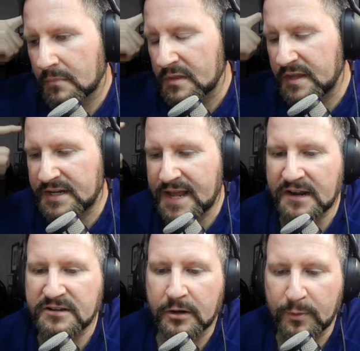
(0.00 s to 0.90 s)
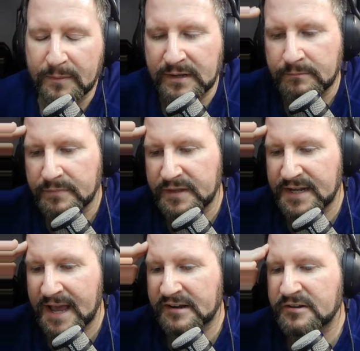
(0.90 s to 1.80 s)
The attacks on women, the
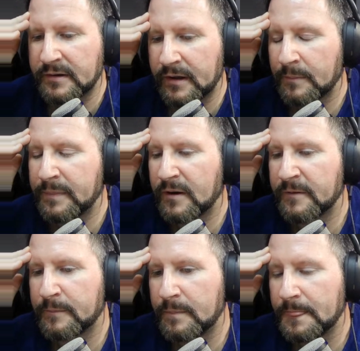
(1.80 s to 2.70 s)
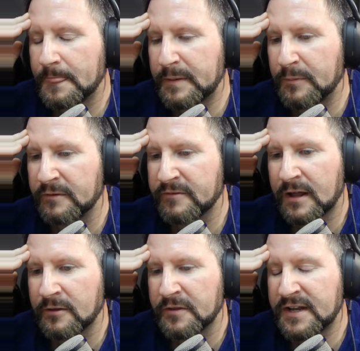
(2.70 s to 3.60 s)
attacks on our people of
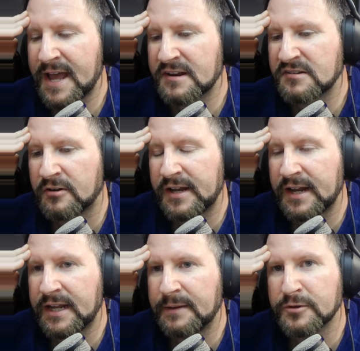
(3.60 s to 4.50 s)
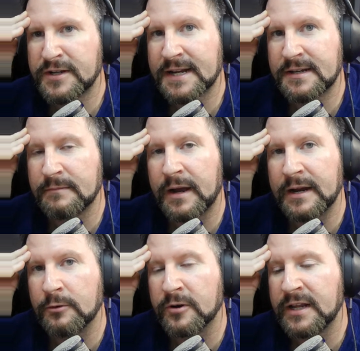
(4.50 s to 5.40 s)
color, the attacks on any protected
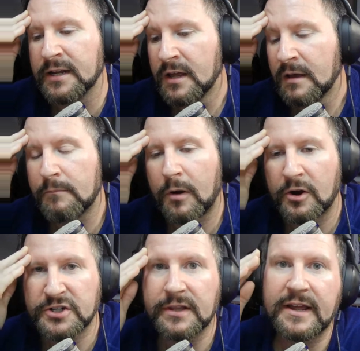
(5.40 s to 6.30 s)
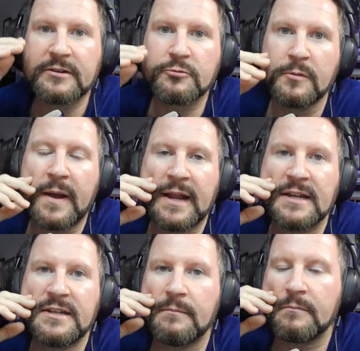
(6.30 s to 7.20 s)
minority, marginalized group, I
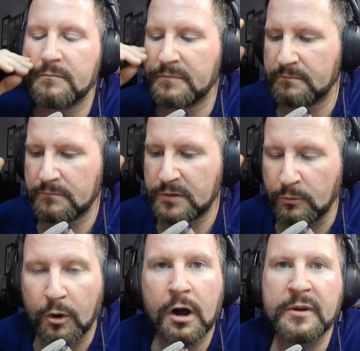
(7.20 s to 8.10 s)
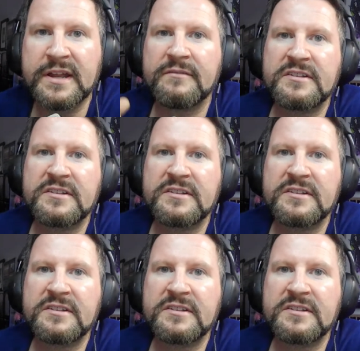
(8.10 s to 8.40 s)
condemn. You will always have a